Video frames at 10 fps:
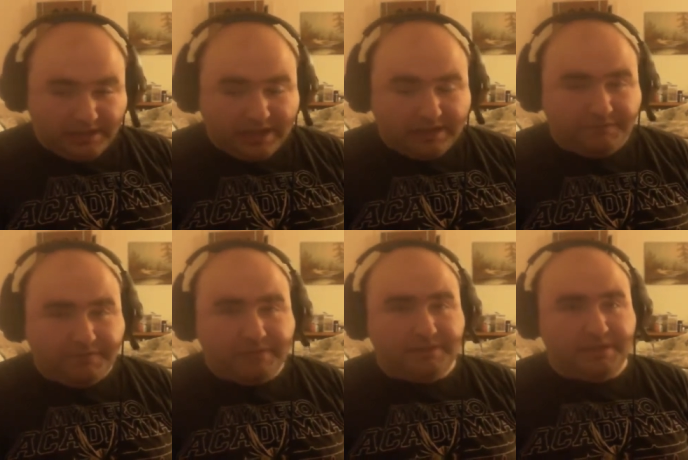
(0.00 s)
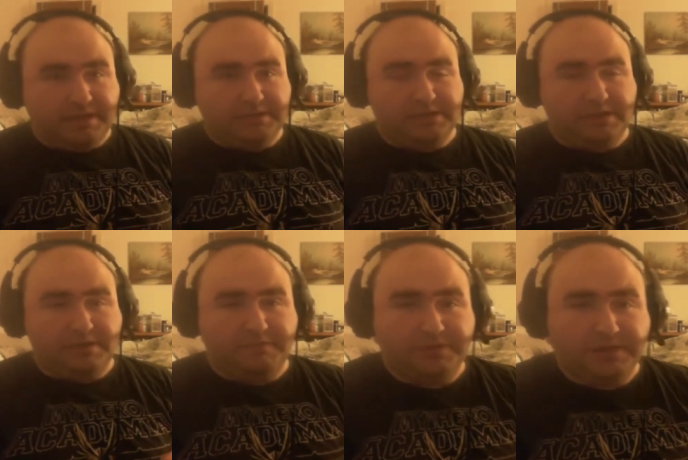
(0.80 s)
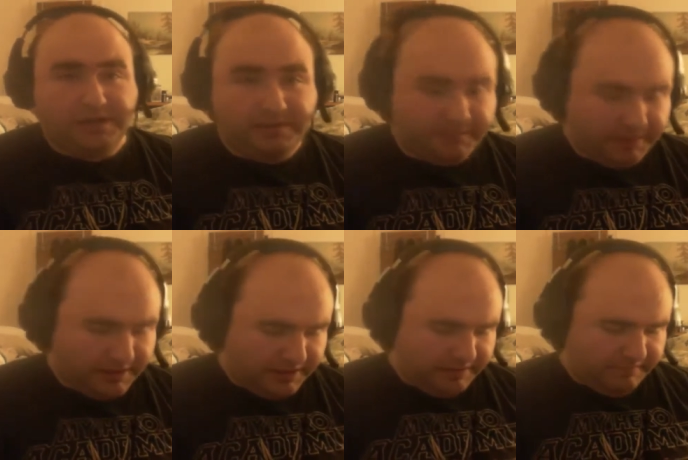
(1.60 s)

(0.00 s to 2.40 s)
A lot of Family Guy stuff, which I'm